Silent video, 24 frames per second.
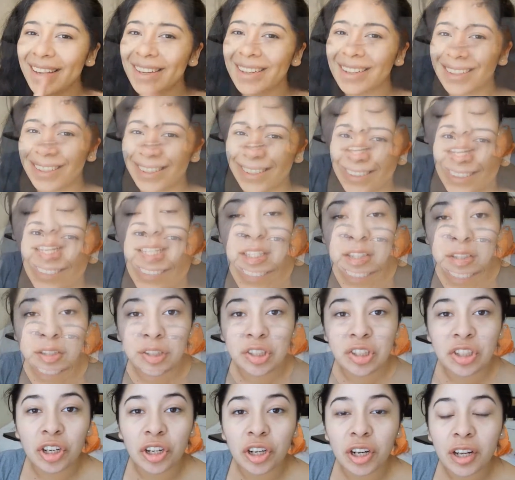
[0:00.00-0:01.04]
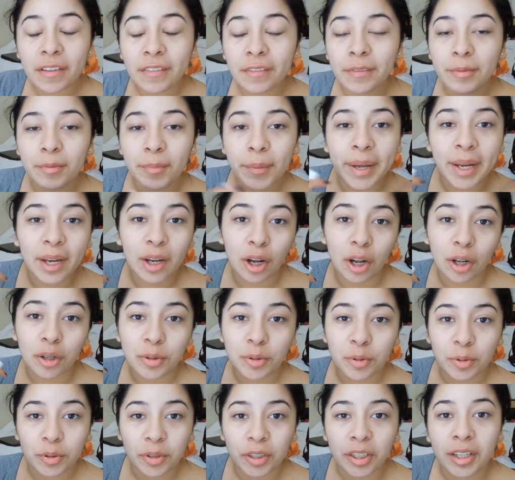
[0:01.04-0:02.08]
Bye. Okay, so to start off my
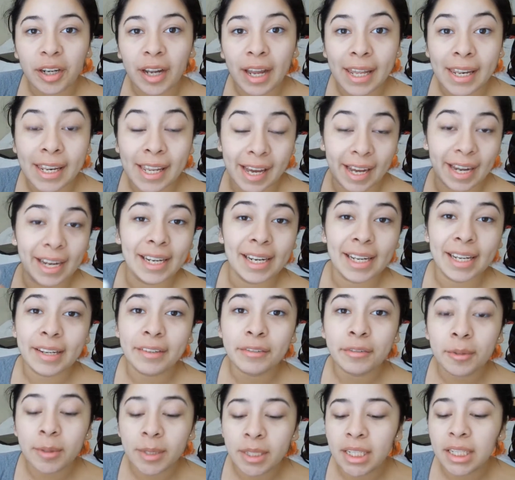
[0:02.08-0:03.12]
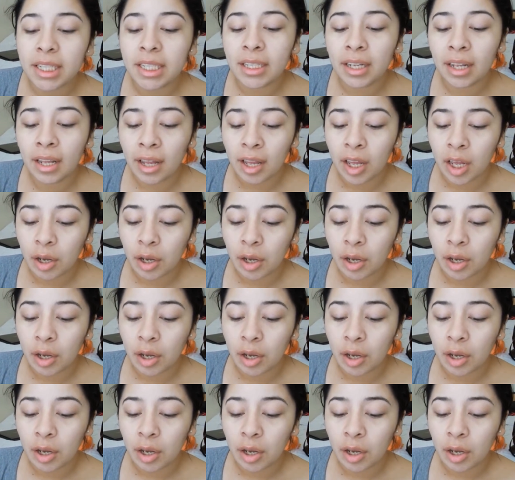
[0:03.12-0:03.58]
contour and highlight routine,